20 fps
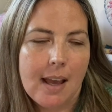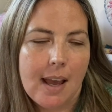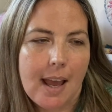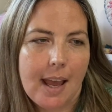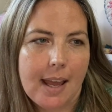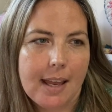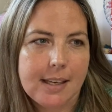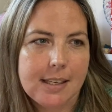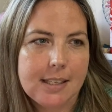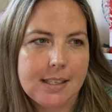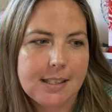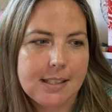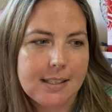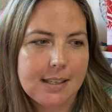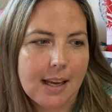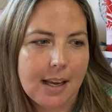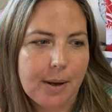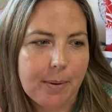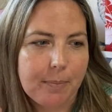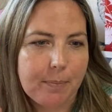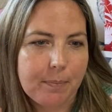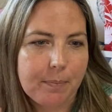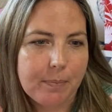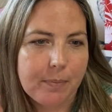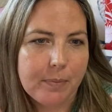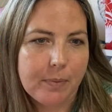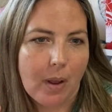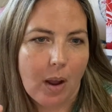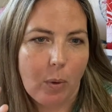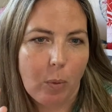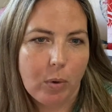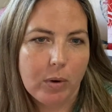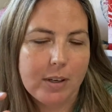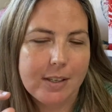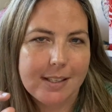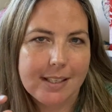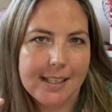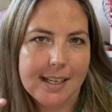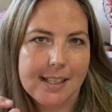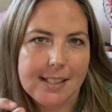And I
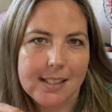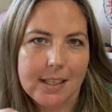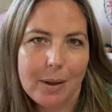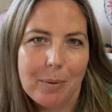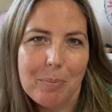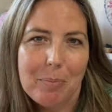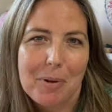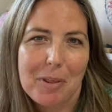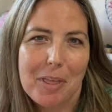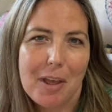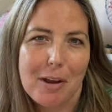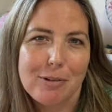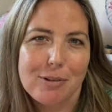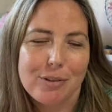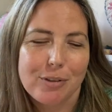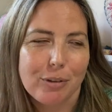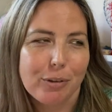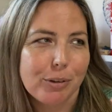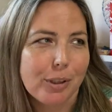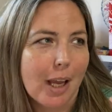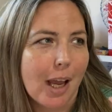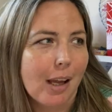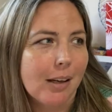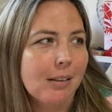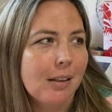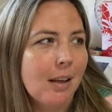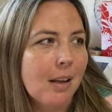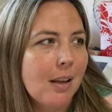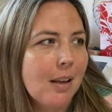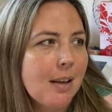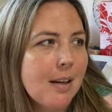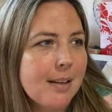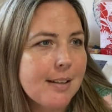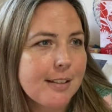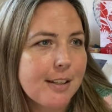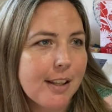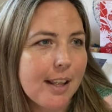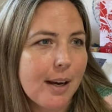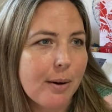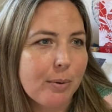wanted to get some, but they'd sold out.
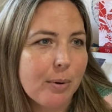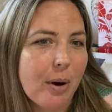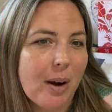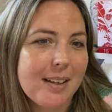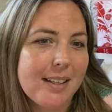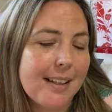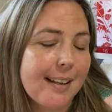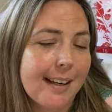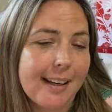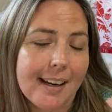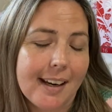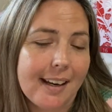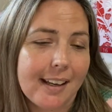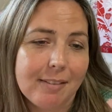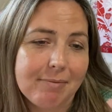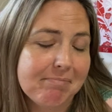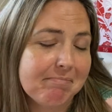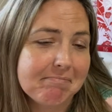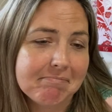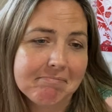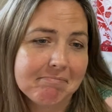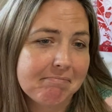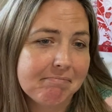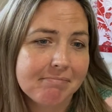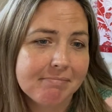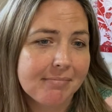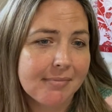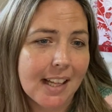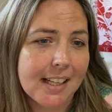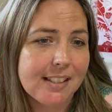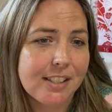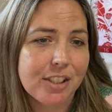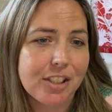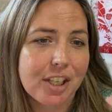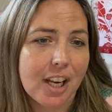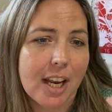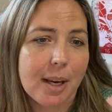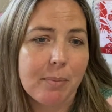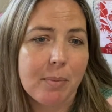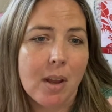So that I didn't get any. That's a
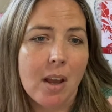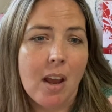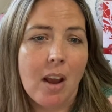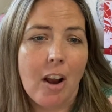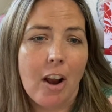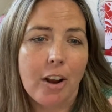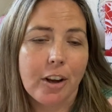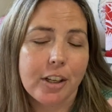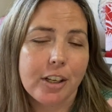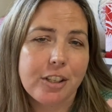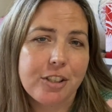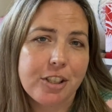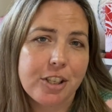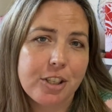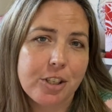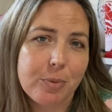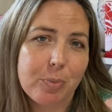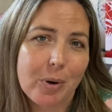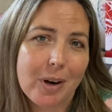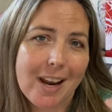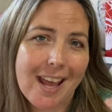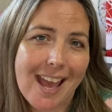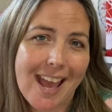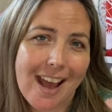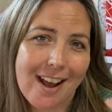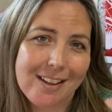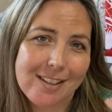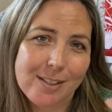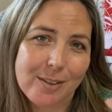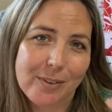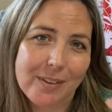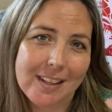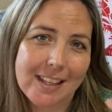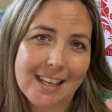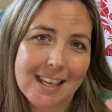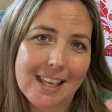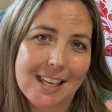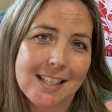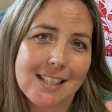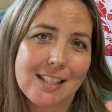shame. I got a gingerbread house for the
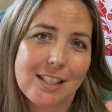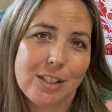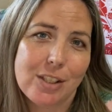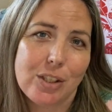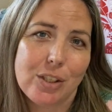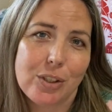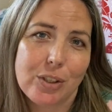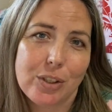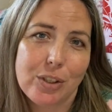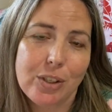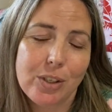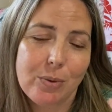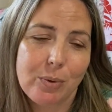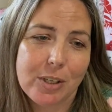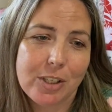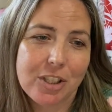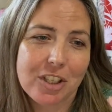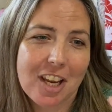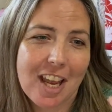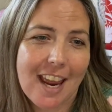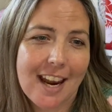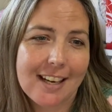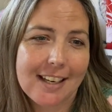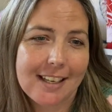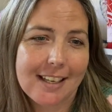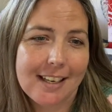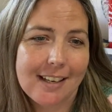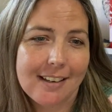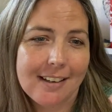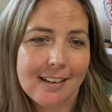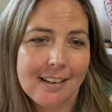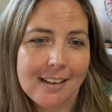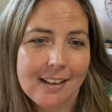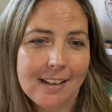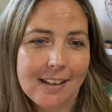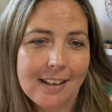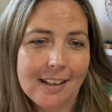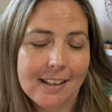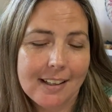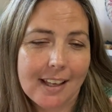kids to do, which Katie
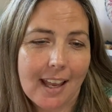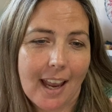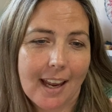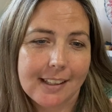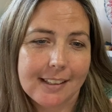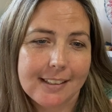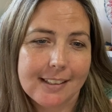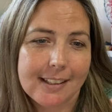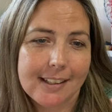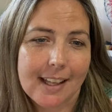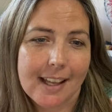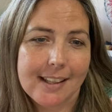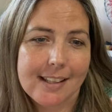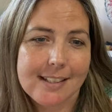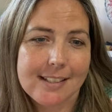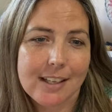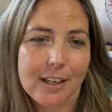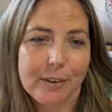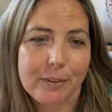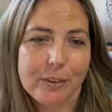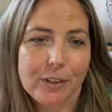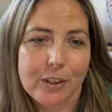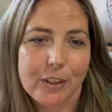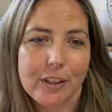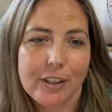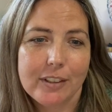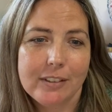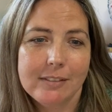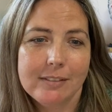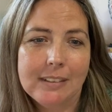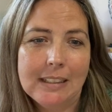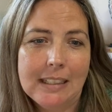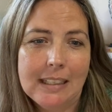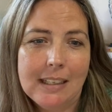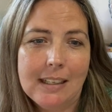did that this afternoon.